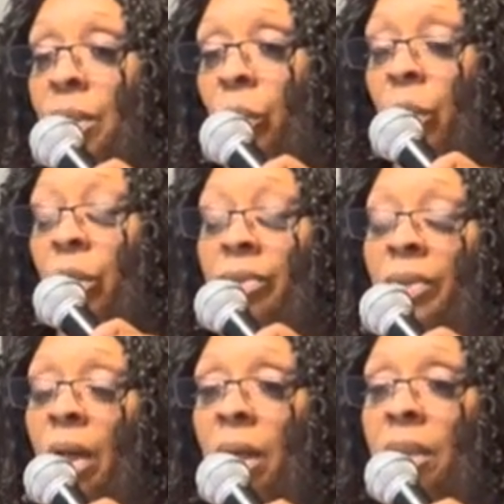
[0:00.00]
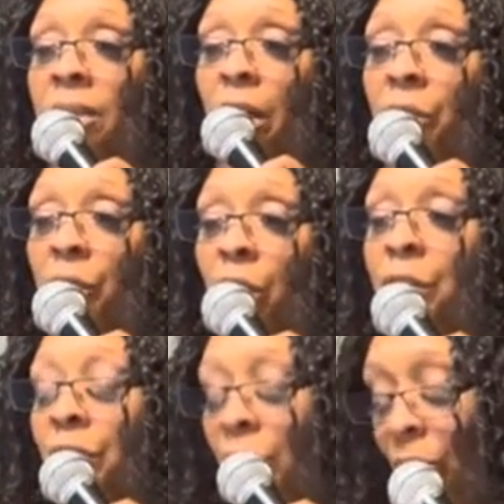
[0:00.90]
the word of God is our
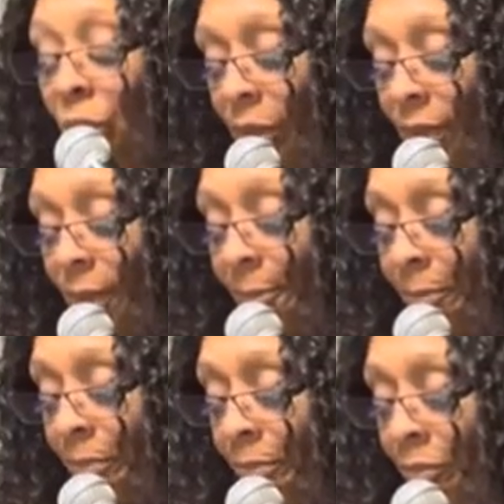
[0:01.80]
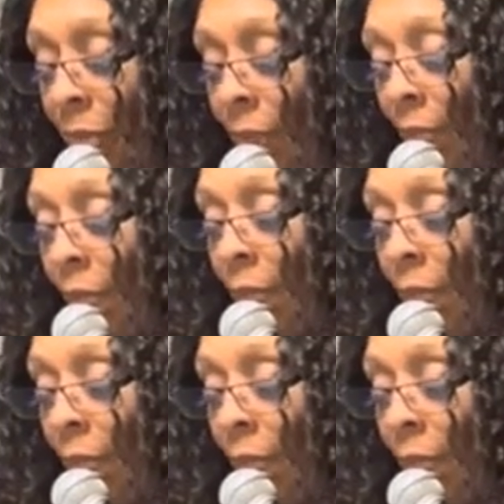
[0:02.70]
charging source. Come on, come on.